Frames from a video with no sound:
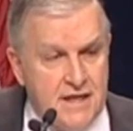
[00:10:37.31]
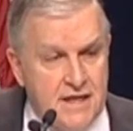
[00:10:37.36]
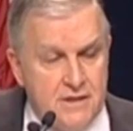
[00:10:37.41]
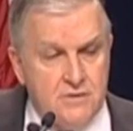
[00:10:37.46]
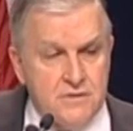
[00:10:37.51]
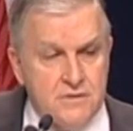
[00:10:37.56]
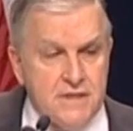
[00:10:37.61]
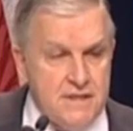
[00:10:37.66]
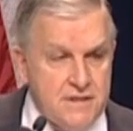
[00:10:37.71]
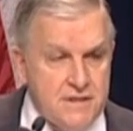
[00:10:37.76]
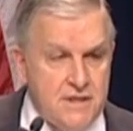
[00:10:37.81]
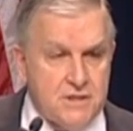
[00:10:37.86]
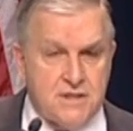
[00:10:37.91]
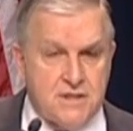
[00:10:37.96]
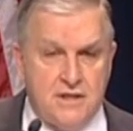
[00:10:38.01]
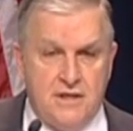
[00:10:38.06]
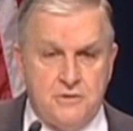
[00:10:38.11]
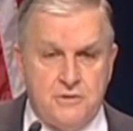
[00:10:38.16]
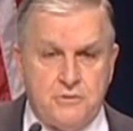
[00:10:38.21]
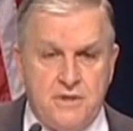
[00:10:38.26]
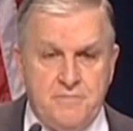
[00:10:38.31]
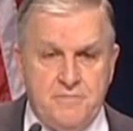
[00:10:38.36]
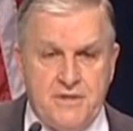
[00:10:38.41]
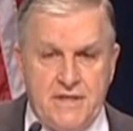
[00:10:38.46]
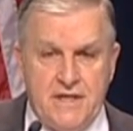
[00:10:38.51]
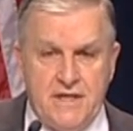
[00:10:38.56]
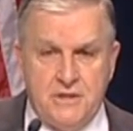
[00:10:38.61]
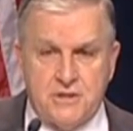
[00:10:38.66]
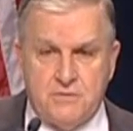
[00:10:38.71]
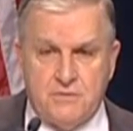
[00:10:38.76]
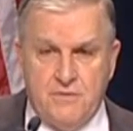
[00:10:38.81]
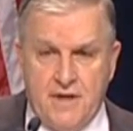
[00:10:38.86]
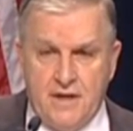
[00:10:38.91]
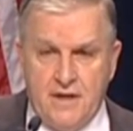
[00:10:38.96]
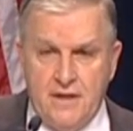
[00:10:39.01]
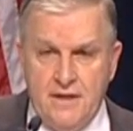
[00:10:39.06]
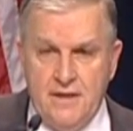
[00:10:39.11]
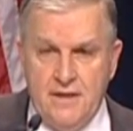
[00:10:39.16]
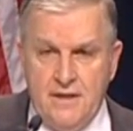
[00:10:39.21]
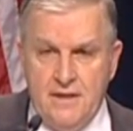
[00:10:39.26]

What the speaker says: not only in this country but elsewhere,